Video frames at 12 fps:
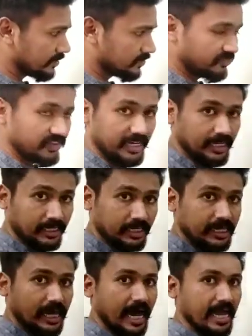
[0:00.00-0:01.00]
field,
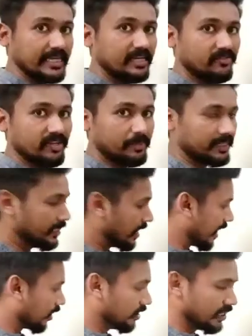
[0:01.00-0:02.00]
higher will be the
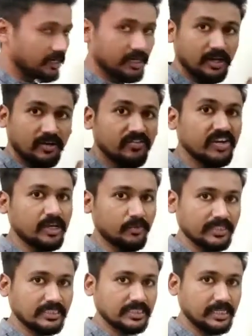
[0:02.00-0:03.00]
angular
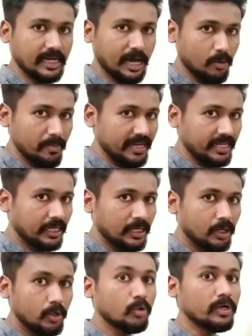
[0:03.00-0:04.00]
frequency. How many
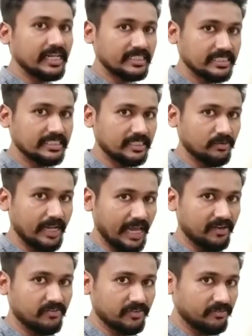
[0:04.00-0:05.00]
rotations it will
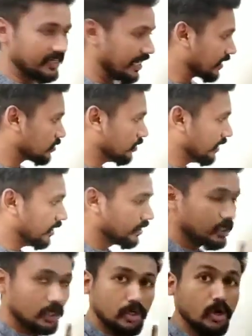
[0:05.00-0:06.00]
have will actually
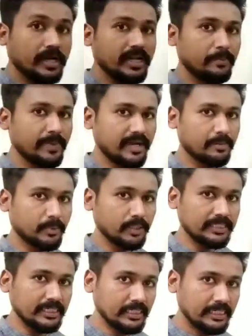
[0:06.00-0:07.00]
not depend upon
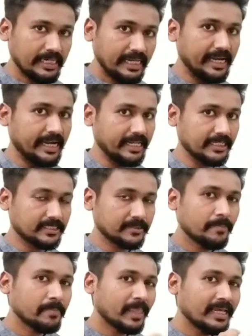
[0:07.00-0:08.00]
the
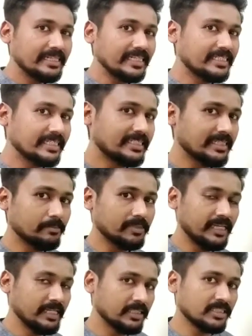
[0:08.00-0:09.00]
radius. This is
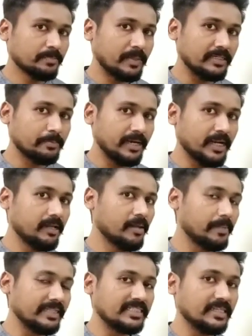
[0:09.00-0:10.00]
something, this particular
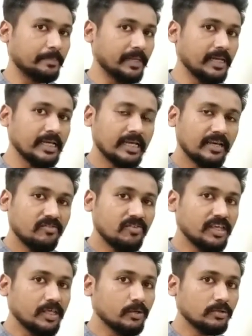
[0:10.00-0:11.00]
principle we
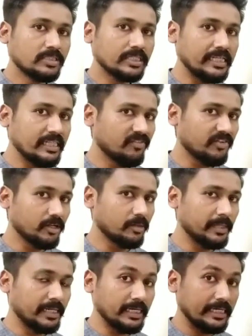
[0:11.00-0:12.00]
use in the phenomena,